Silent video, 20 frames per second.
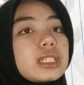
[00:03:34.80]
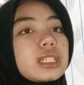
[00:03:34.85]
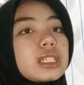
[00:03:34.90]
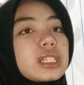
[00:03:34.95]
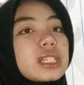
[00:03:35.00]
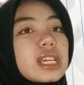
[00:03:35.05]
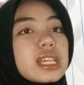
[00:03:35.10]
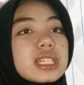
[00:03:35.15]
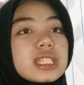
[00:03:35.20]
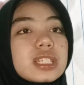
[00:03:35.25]

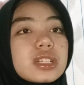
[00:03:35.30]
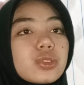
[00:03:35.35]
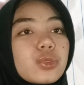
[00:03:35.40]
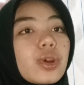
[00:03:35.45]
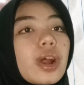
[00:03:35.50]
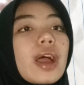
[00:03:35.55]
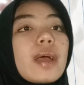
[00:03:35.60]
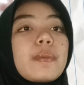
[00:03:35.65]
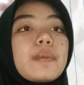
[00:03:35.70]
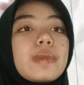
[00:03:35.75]

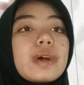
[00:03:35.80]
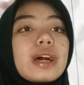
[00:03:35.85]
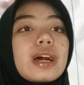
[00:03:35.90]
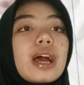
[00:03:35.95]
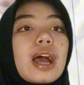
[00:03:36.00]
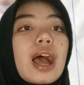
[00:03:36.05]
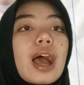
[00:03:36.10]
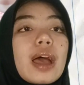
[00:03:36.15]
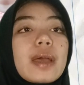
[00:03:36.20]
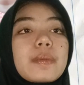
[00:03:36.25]
describe a
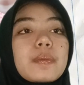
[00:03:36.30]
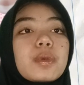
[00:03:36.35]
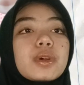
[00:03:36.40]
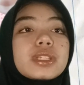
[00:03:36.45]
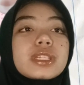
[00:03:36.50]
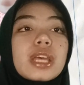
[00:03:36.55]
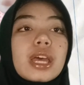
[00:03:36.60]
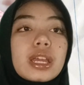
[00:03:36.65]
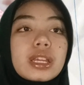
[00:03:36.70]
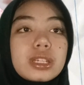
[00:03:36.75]

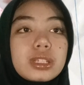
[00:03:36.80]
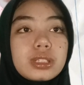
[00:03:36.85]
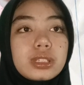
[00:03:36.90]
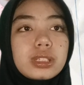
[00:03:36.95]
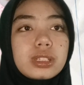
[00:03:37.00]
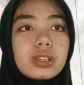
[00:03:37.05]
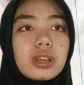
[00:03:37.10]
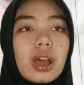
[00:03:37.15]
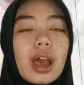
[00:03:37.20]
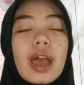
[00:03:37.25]

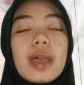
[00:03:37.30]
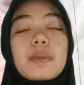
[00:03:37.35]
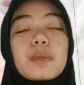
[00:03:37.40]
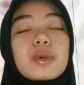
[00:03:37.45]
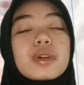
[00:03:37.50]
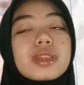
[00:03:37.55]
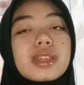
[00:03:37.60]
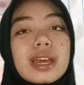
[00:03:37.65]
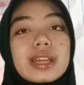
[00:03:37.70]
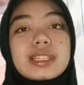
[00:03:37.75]

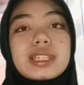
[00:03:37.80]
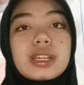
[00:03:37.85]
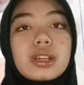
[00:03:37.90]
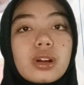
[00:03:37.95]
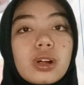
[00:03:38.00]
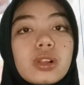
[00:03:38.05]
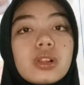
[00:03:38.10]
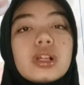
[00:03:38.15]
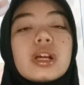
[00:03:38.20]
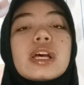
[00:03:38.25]

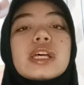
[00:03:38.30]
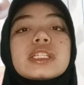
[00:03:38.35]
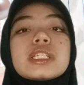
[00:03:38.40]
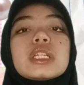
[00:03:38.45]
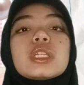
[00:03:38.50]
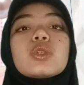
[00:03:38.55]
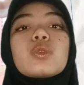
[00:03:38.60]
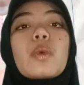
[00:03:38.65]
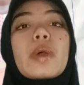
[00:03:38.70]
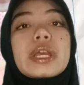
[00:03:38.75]
hypothetical
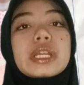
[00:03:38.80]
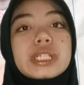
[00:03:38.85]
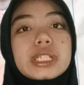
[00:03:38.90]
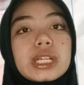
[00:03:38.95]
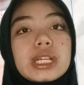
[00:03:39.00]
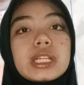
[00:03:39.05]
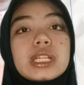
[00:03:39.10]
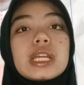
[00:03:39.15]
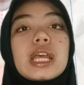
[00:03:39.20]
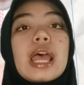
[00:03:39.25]

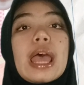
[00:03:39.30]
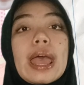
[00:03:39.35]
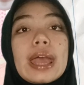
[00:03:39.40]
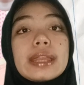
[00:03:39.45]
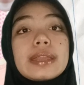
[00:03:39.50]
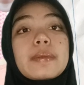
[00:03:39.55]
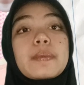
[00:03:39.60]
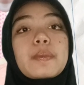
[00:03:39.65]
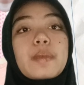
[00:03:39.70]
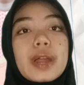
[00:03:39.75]
situation in
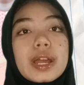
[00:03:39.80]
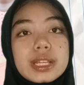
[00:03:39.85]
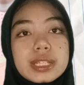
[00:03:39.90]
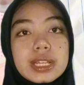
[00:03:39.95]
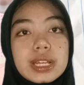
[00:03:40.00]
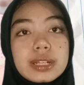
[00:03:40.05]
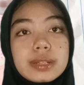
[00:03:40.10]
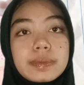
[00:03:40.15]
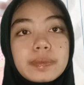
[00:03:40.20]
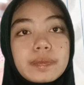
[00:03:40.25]
the
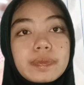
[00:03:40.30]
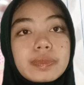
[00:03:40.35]
present.